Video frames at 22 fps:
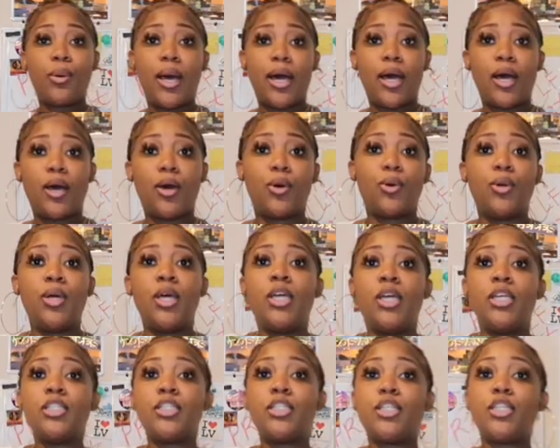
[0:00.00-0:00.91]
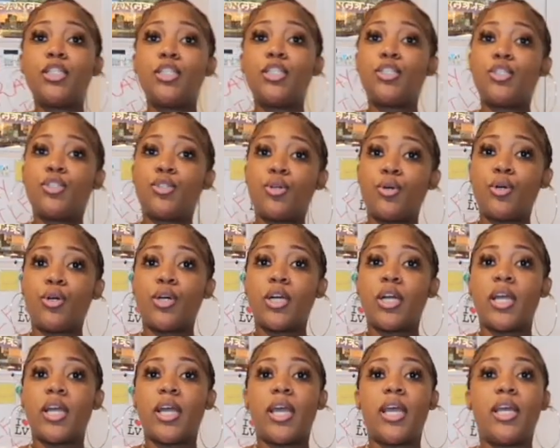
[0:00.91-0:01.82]
out to the
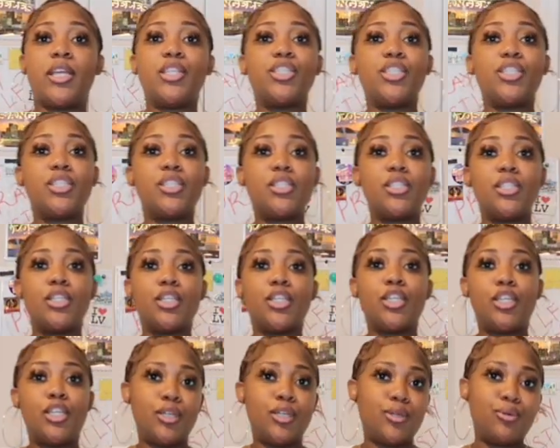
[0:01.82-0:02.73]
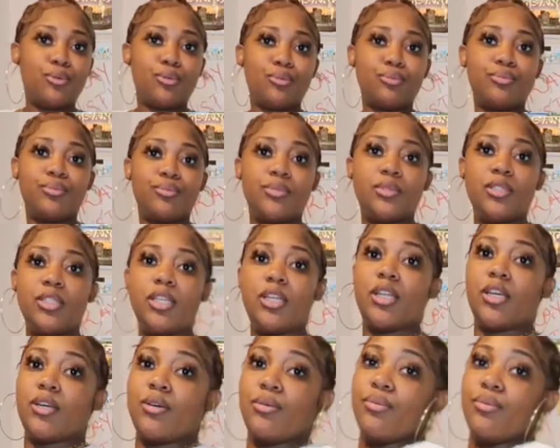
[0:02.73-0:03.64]
store, and just look cute, you
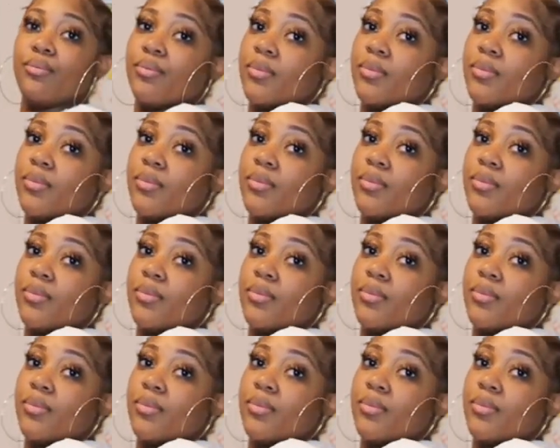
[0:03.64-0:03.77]
know?